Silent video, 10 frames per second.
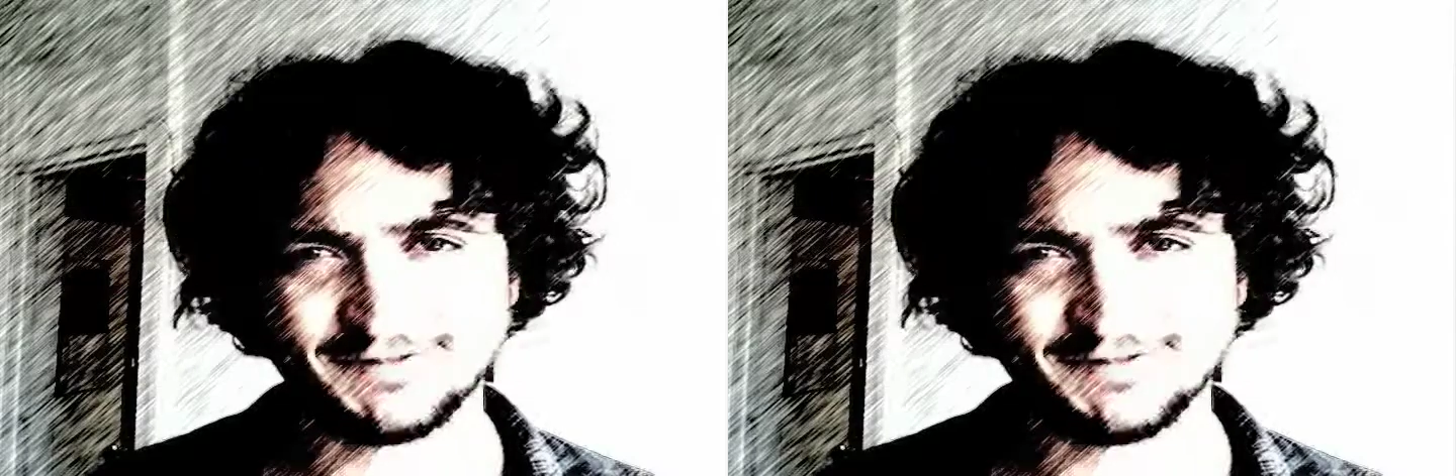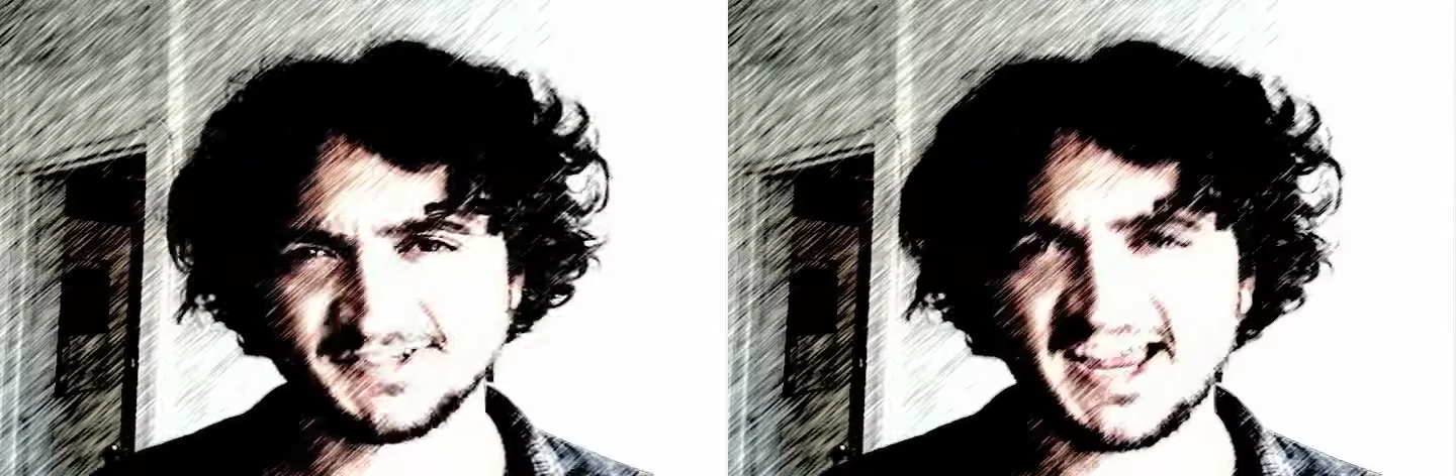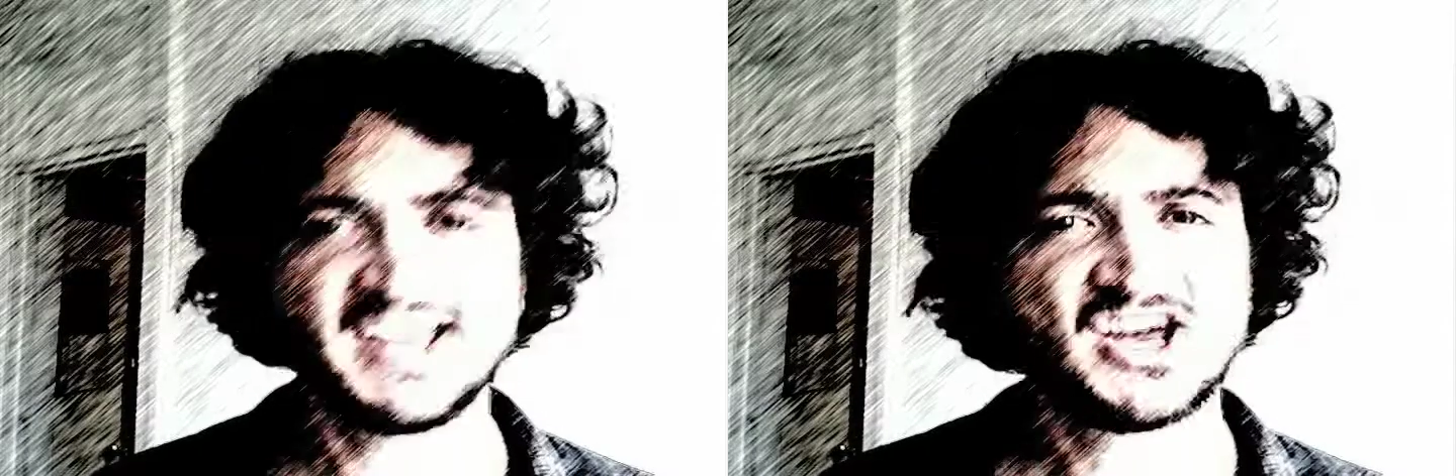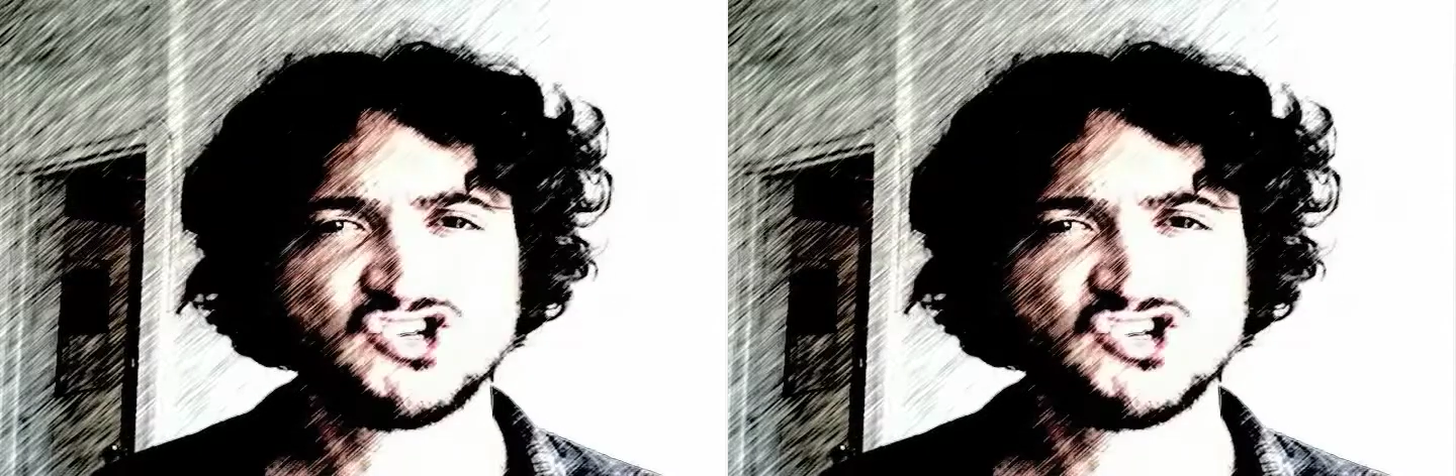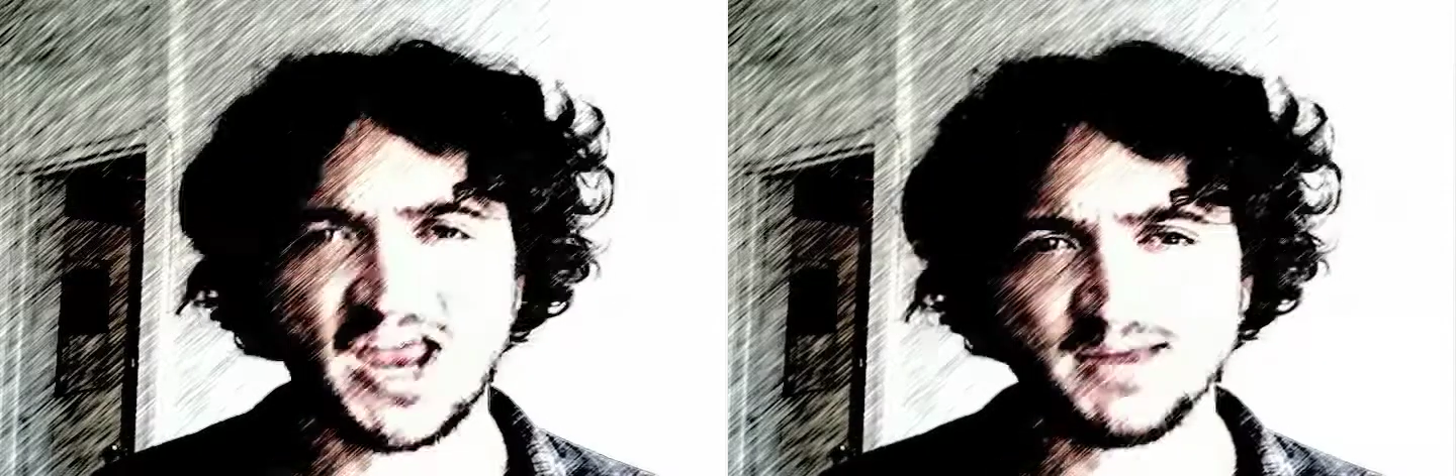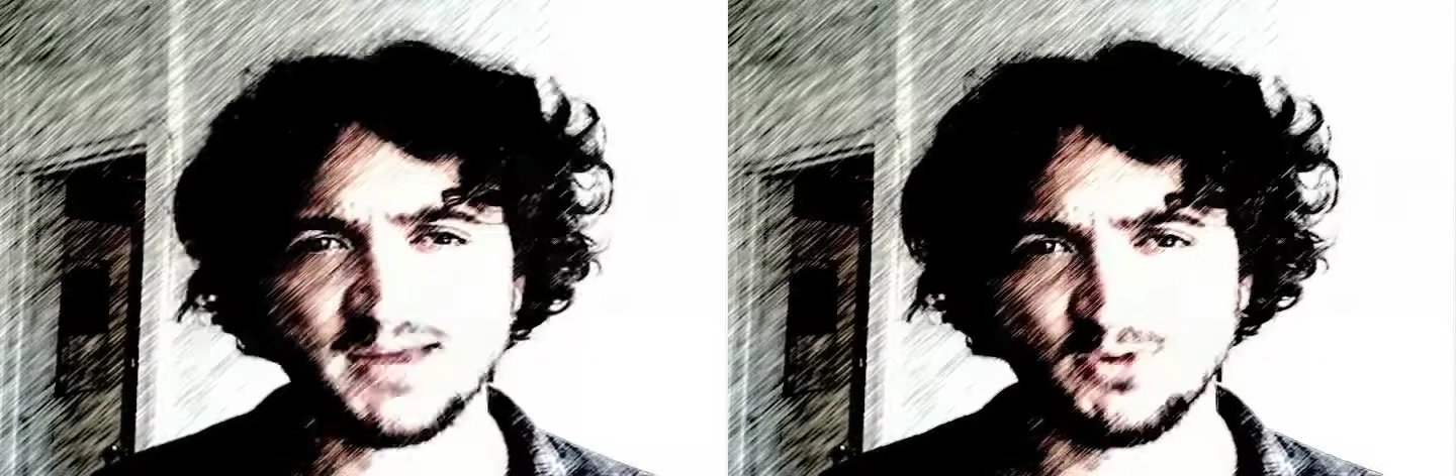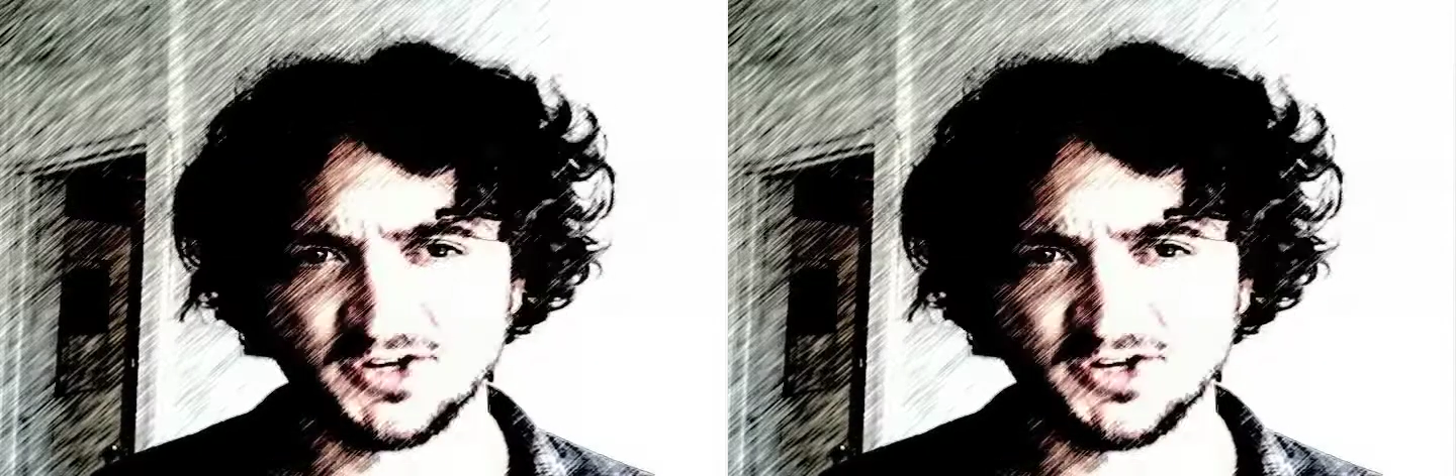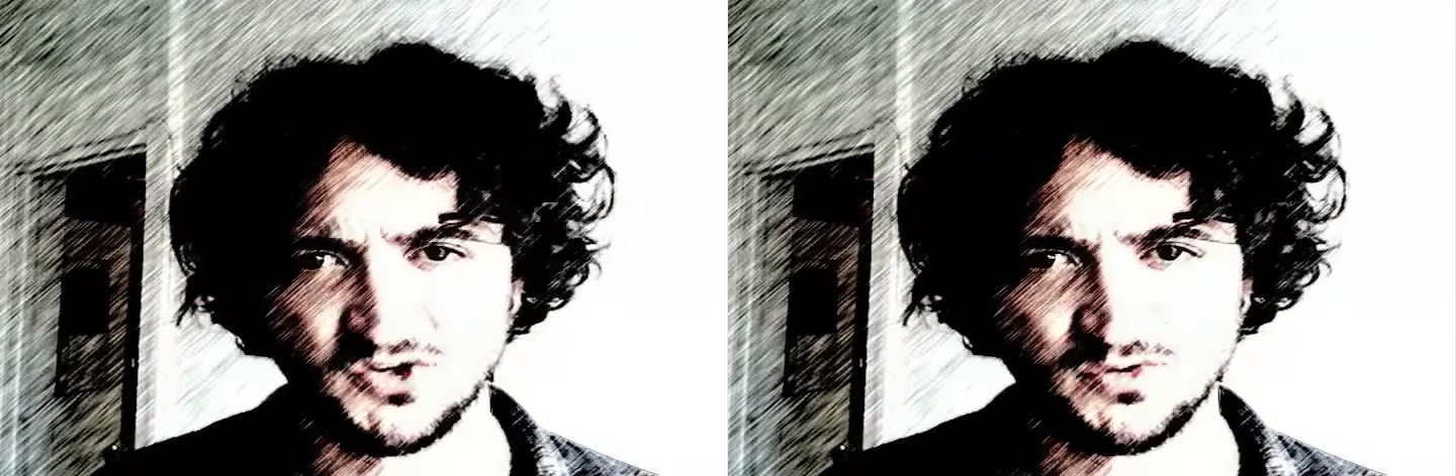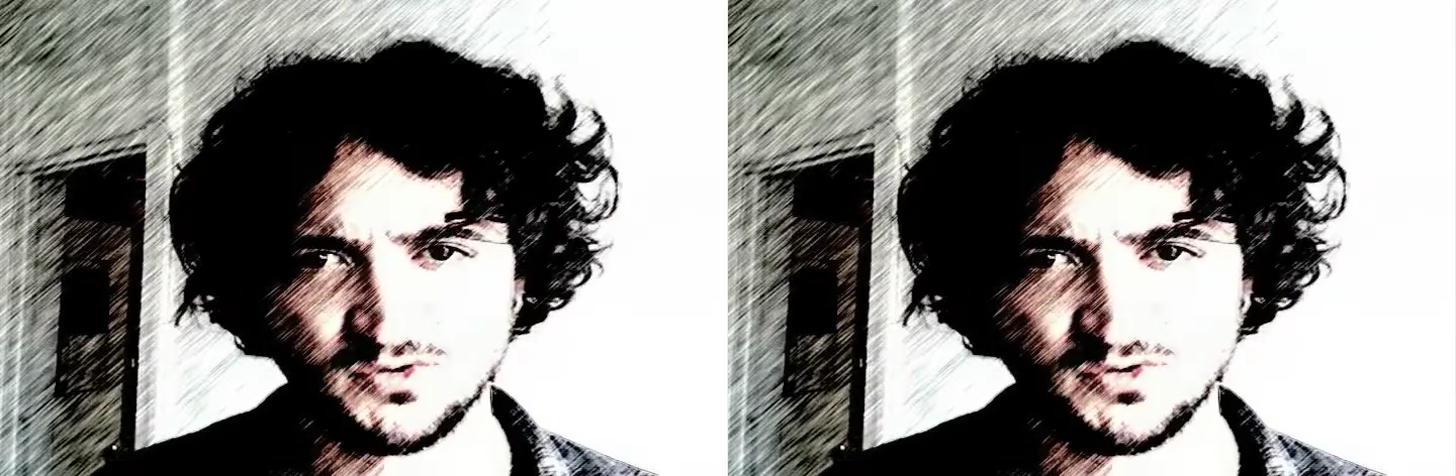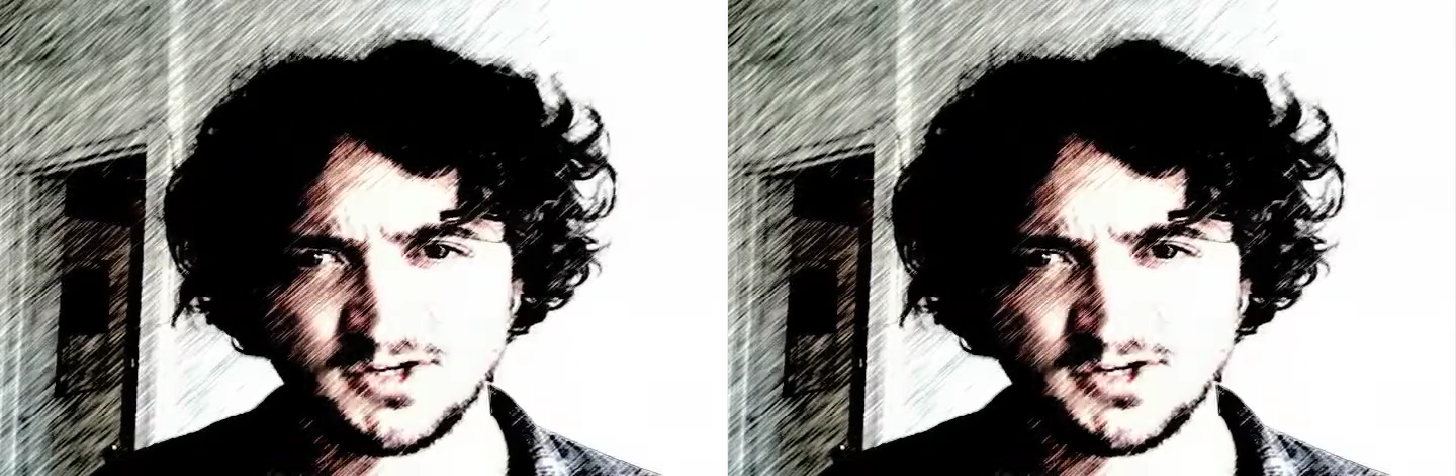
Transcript: have to say, shame on you.